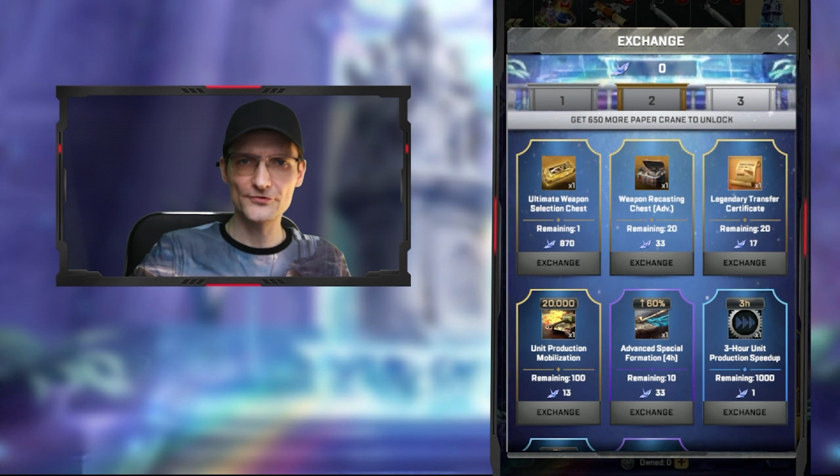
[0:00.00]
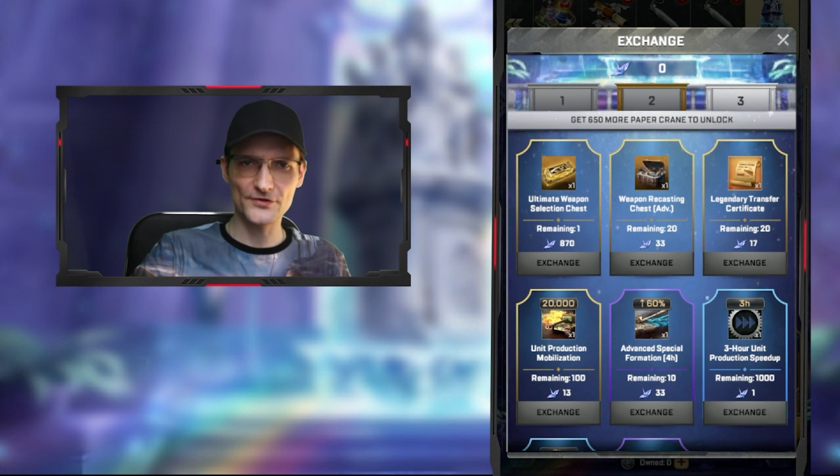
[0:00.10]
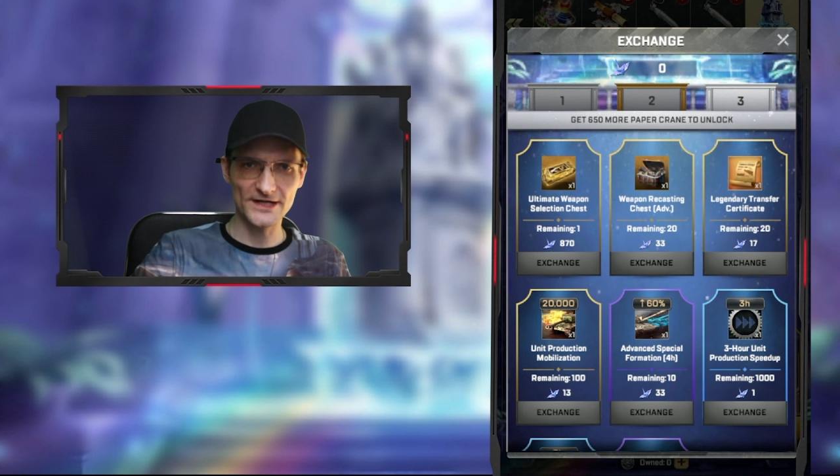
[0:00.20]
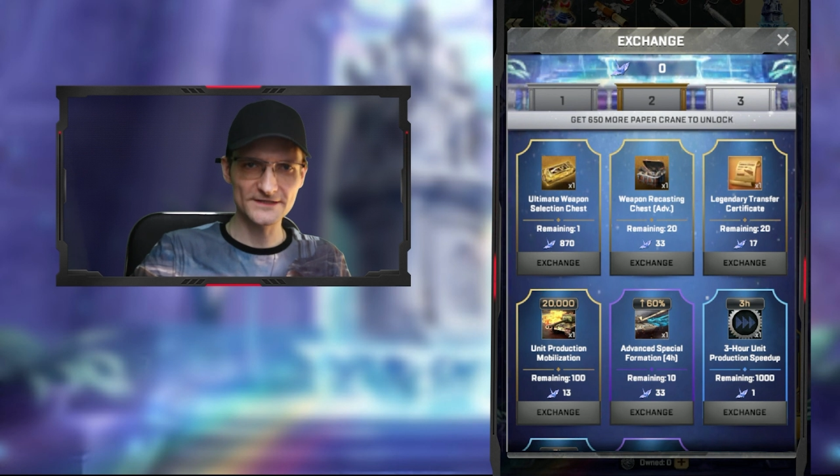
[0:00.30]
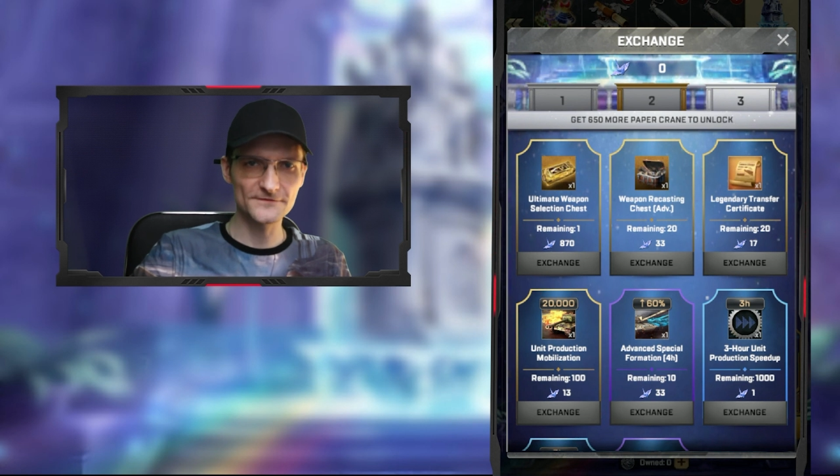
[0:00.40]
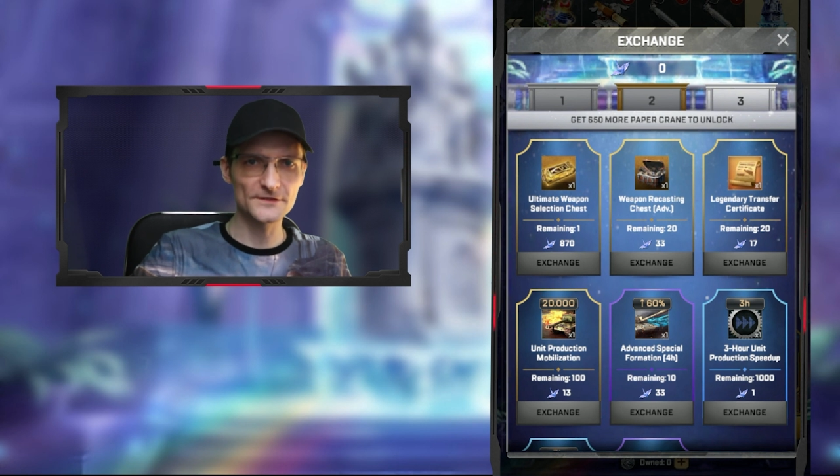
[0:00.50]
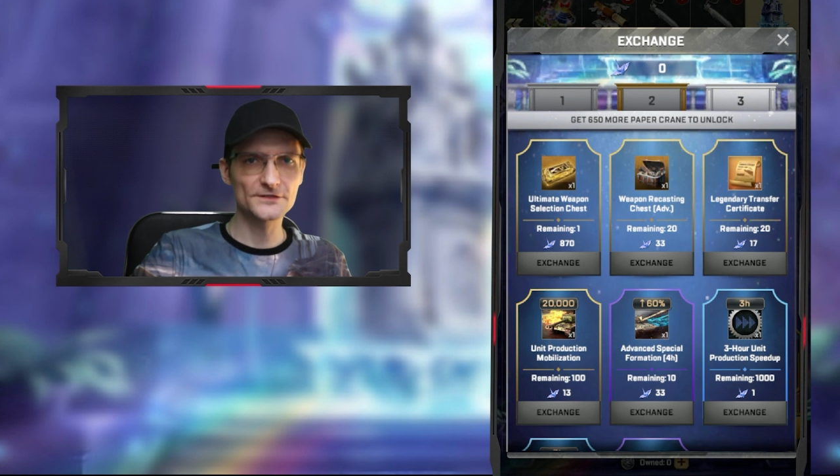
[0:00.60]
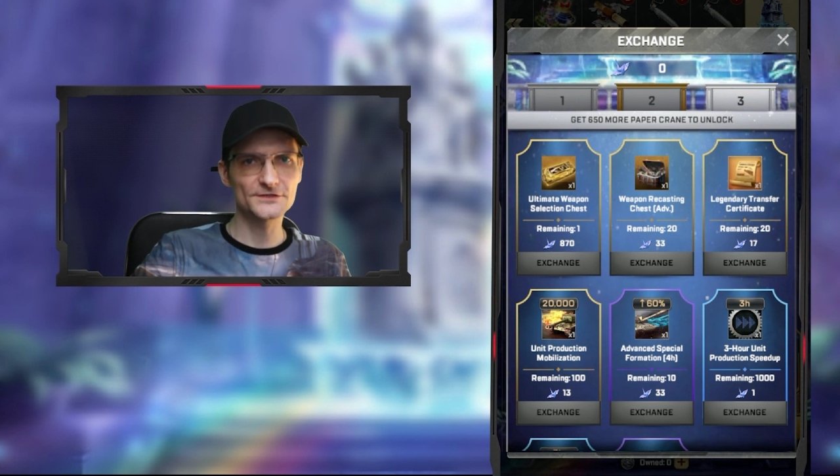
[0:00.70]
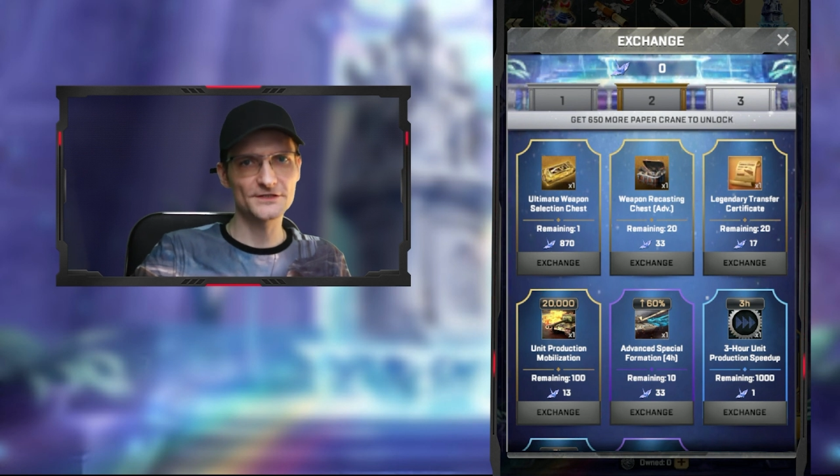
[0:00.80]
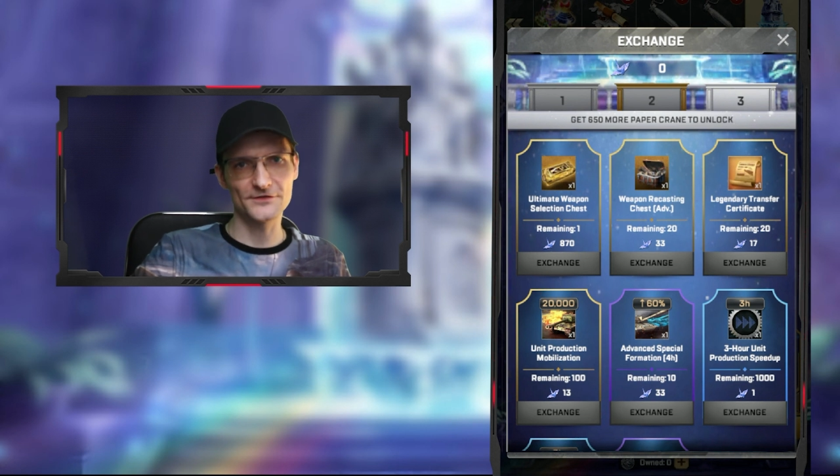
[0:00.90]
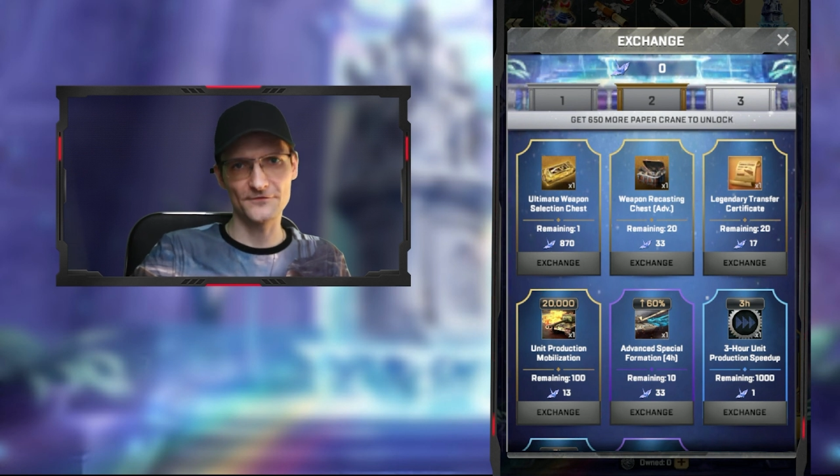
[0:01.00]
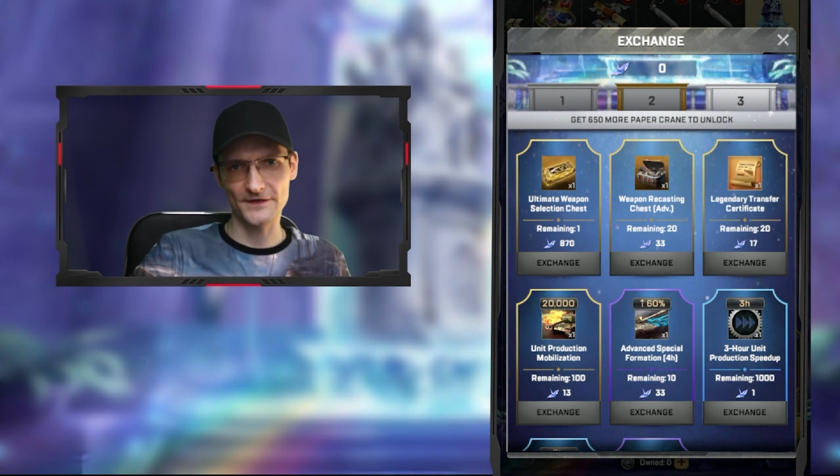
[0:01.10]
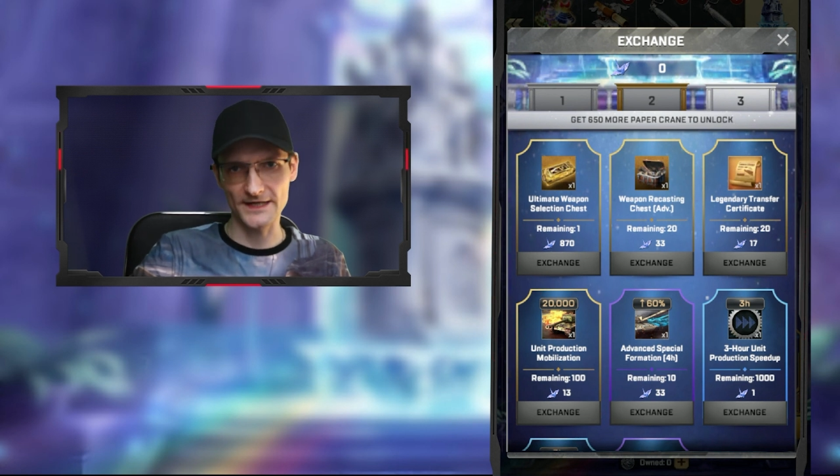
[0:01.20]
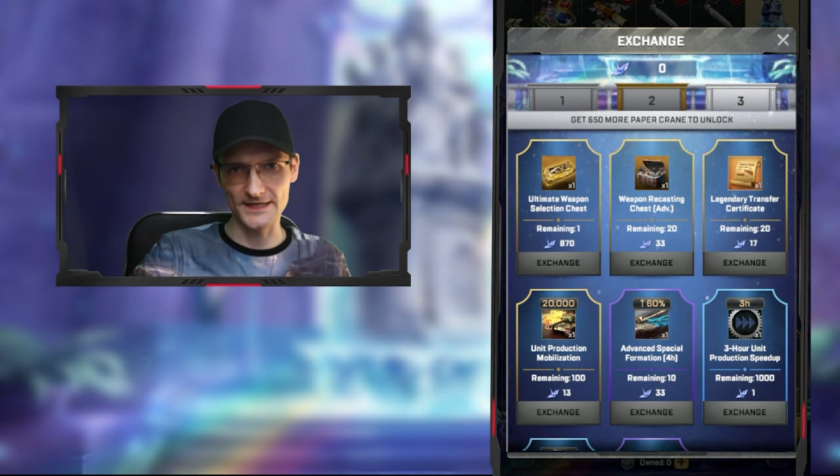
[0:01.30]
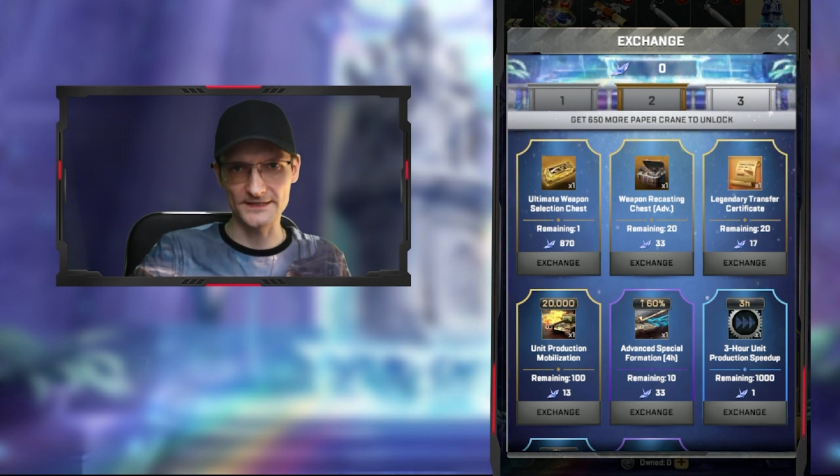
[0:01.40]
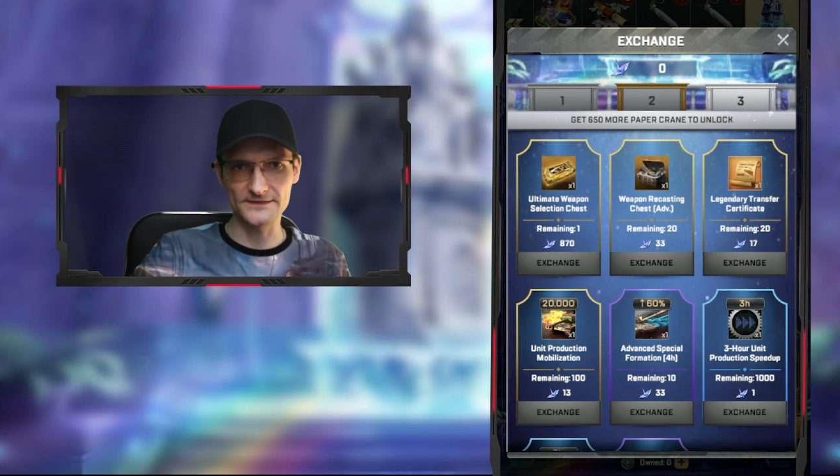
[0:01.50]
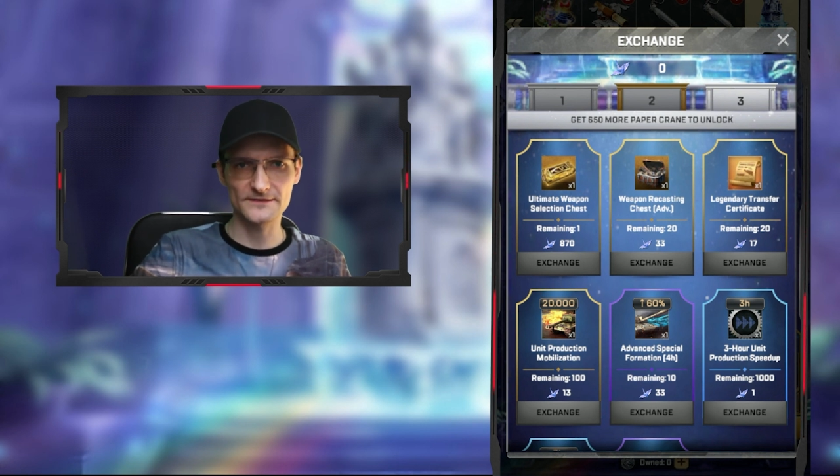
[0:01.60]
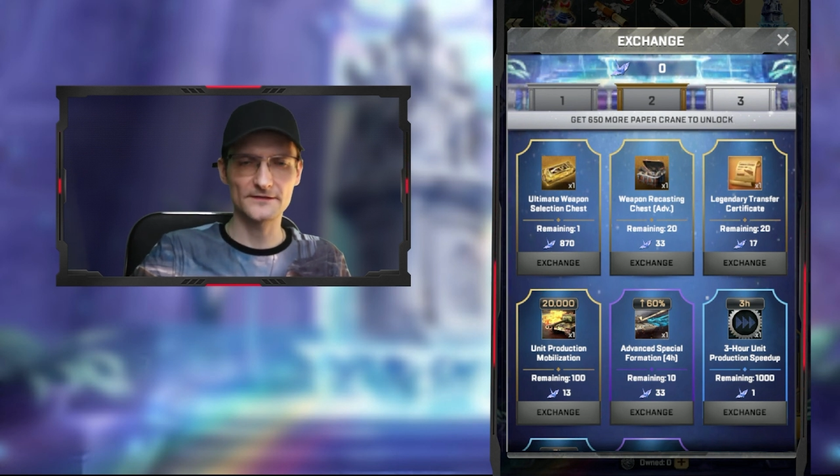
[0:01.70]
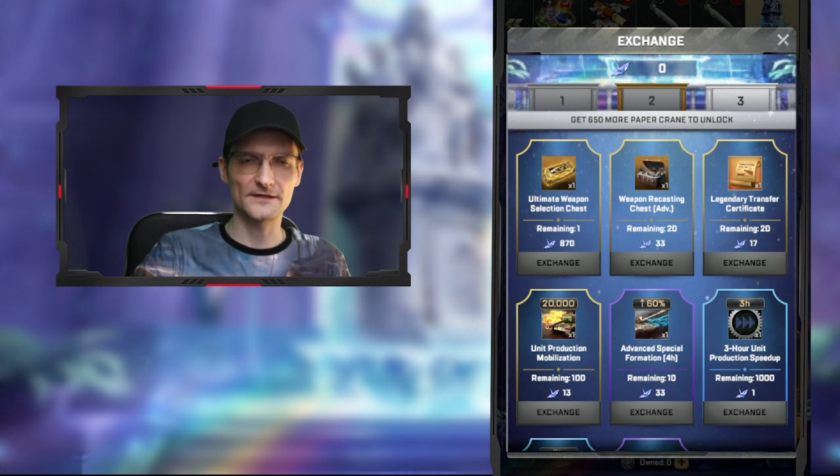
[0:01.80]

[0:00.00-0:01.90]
transfer certificates,